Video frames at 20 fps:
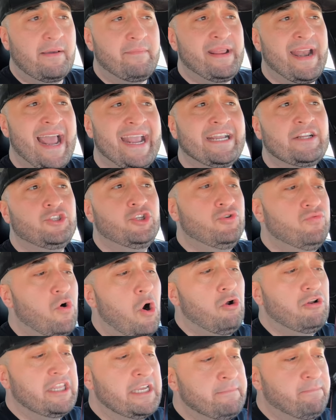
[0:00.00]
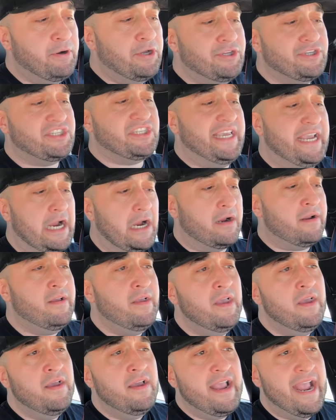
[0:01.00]
I mean, I could do rolling pulls here,
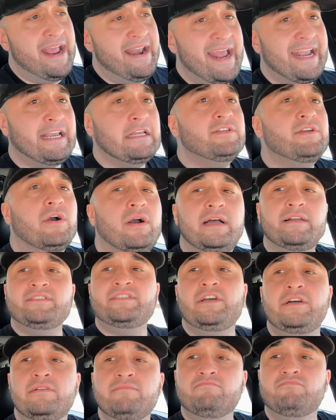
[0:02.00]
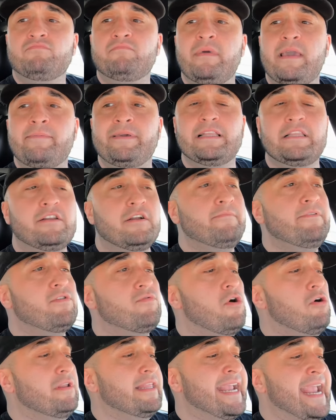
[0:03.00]
and I could go on to maybe a little bit
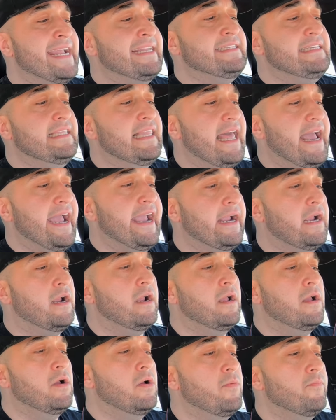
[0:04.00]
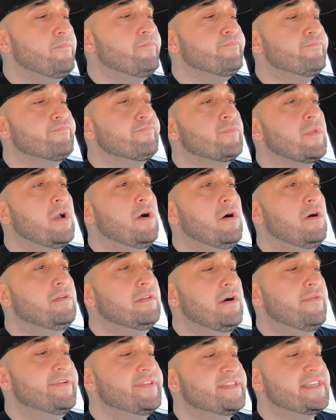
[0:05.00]
rolling anti-lag.
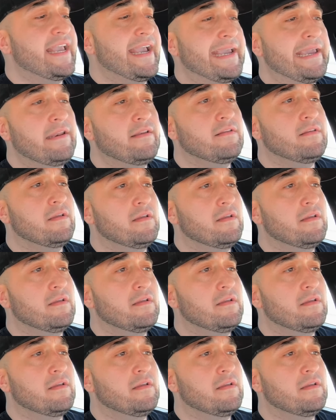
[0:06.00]
Hold on 1 second.